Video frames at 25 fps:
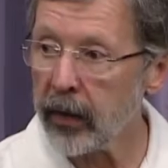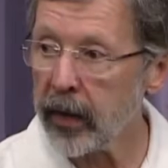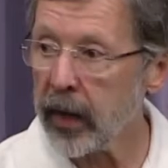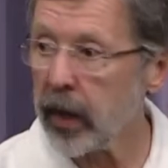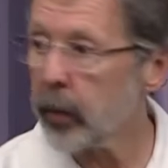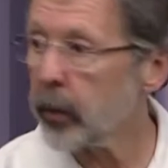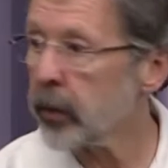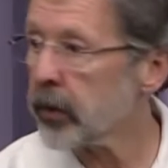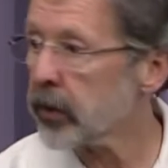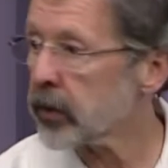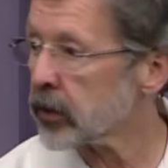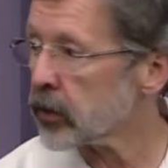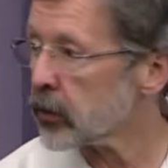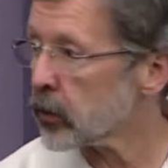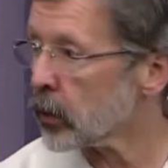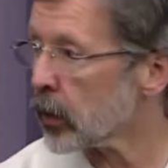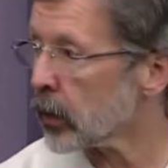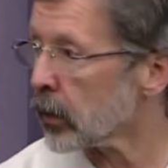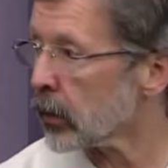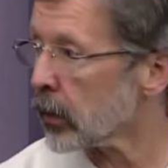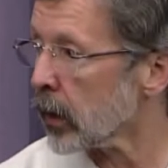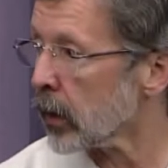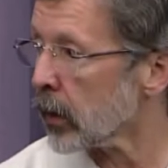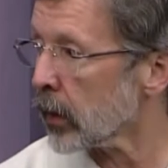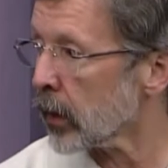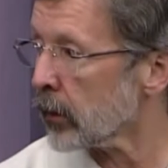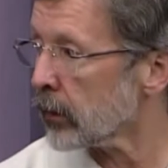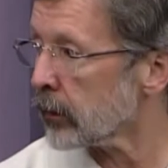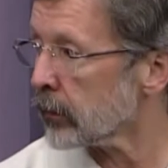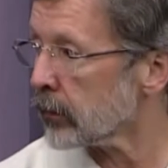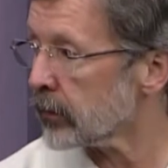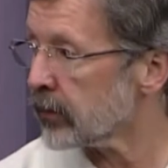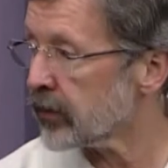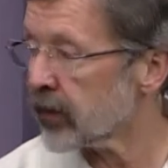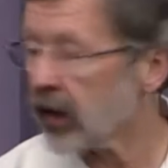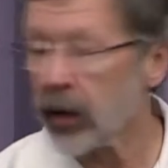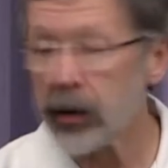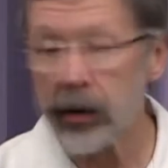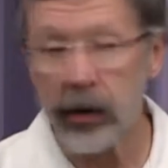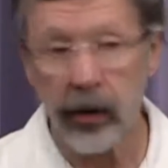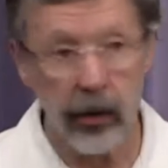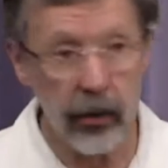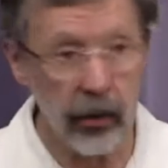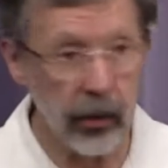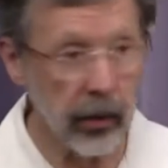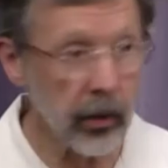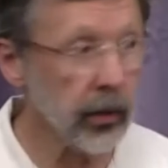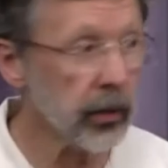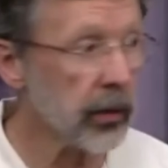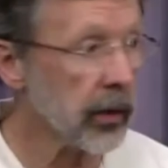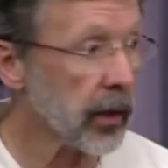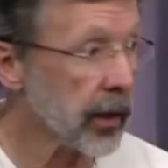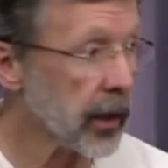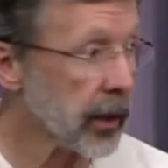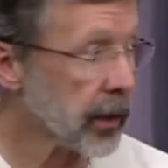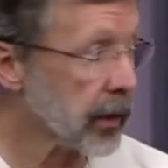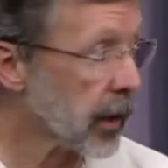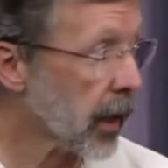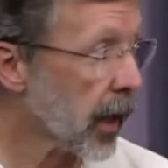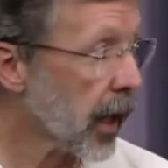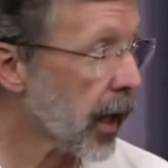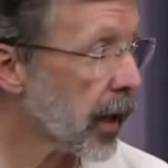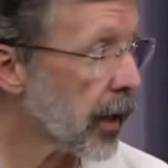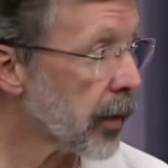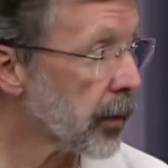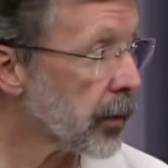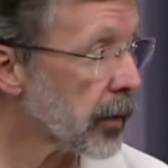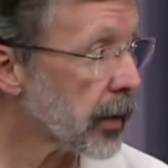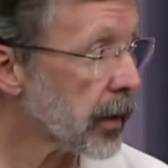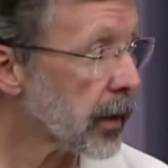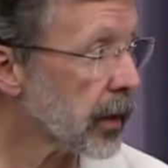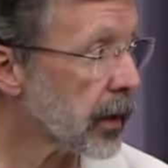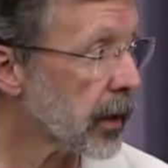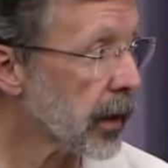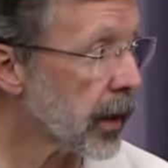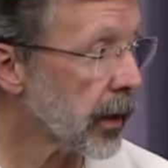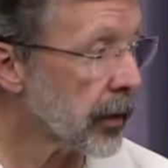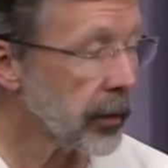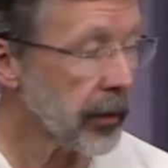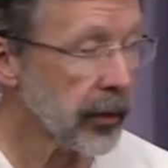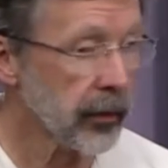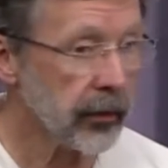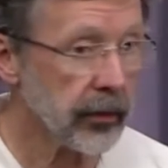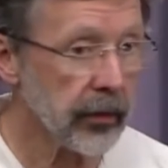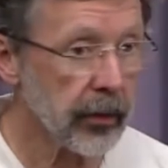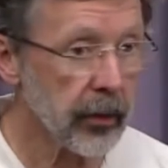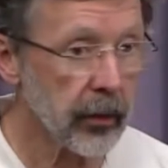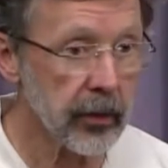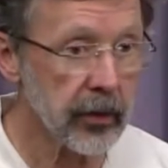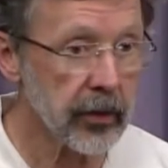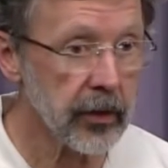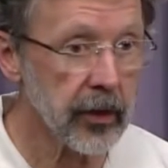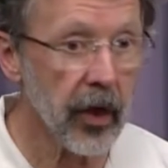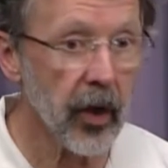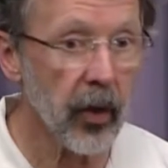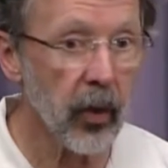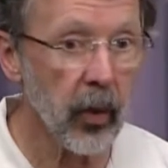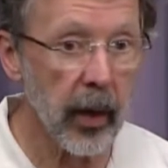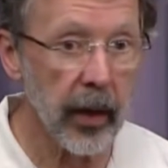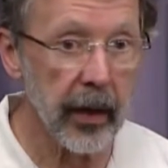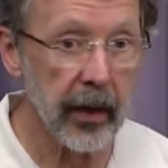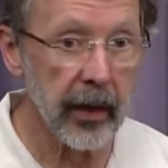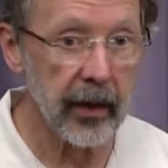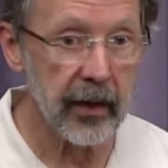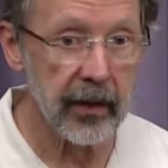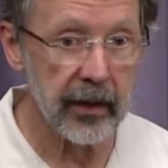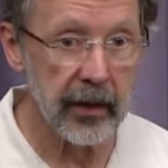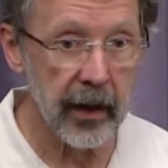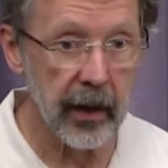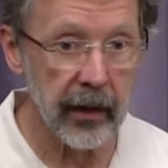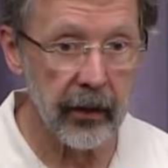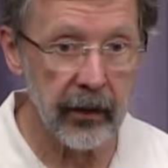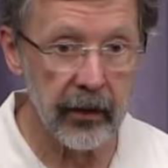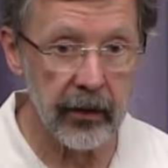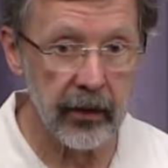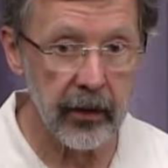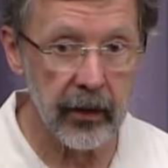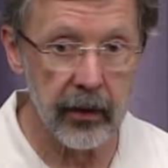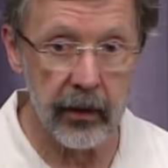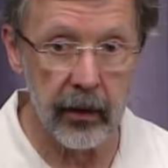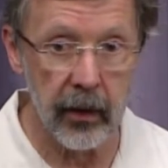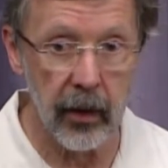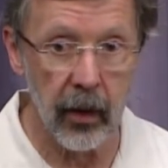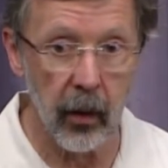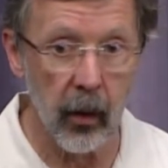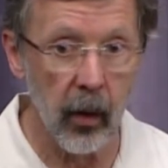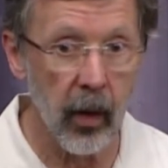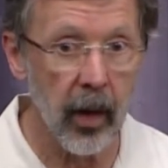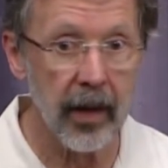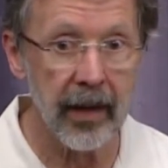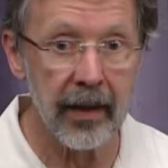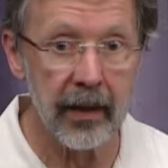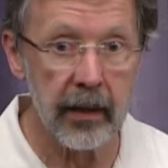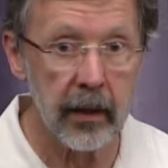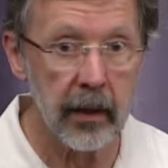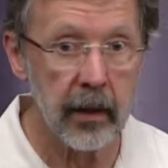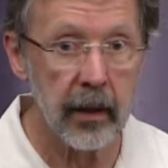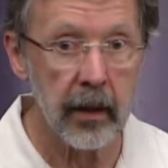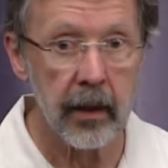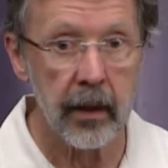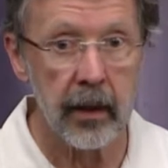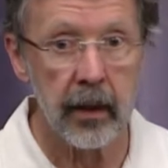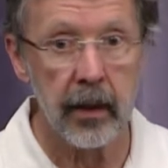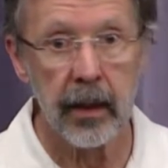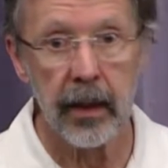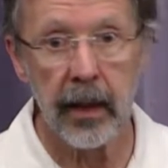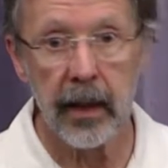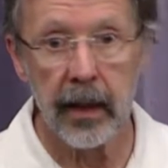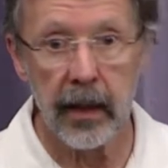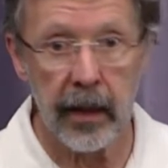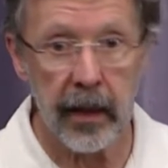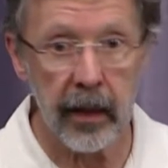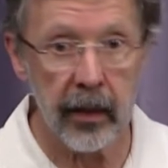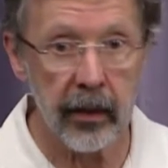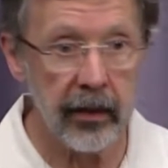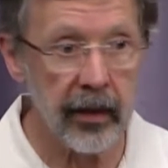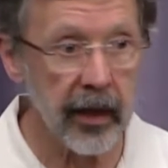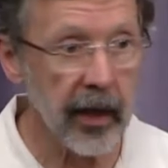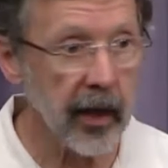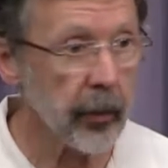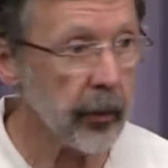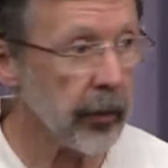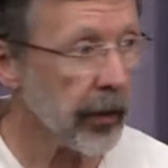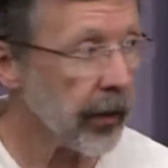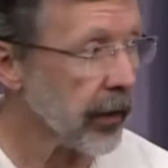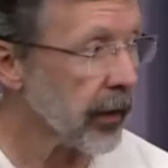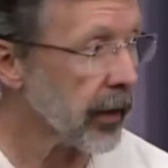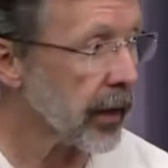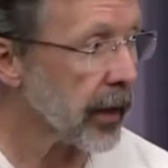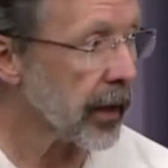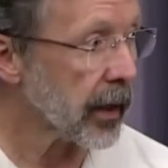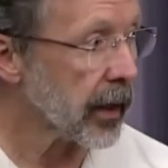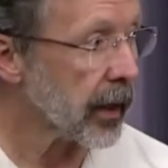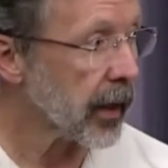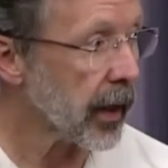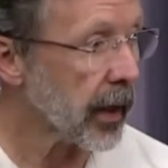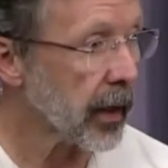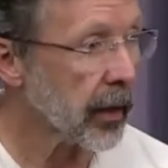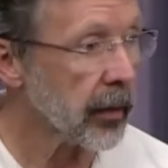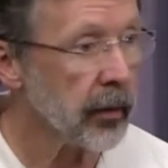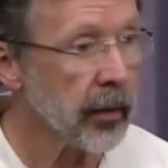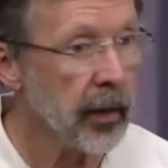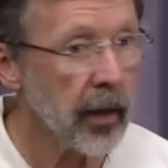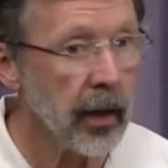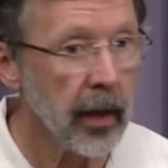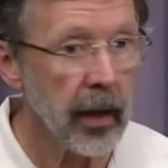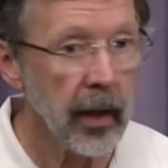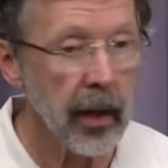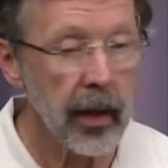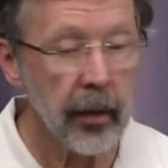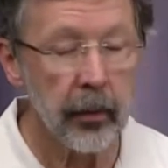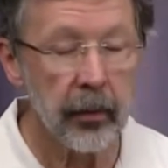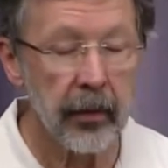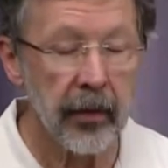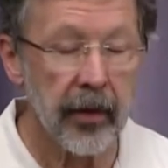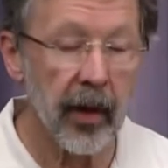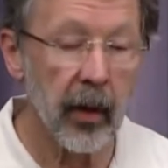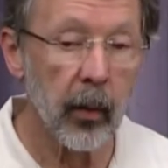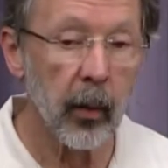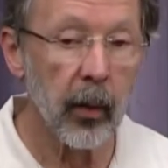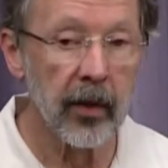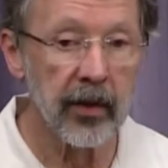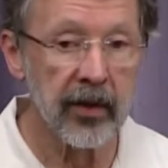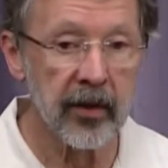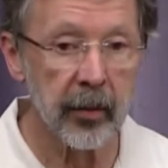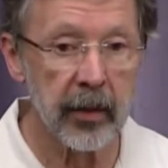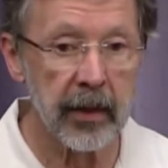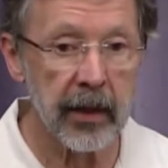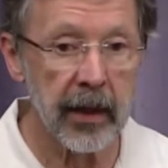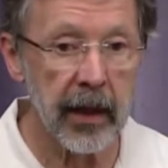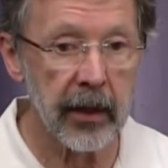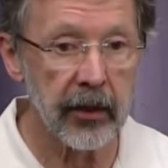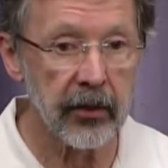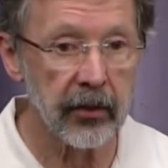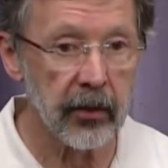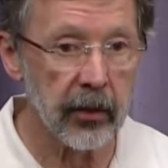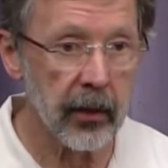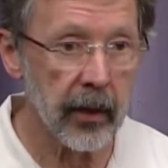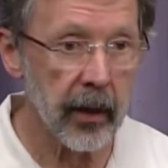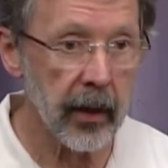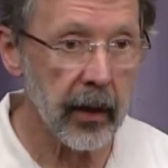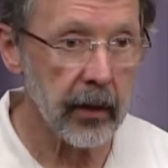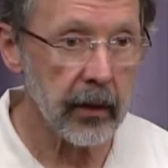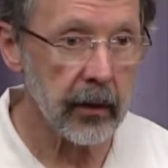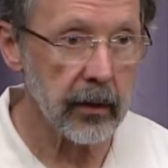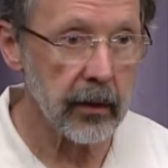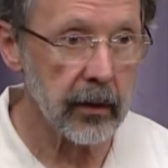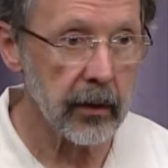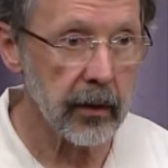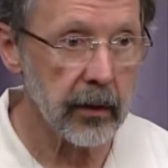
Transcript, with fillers: the images were very crude at the time, and there, there was no way you could say this could go on any entertainment thing, uh, there was the potential there.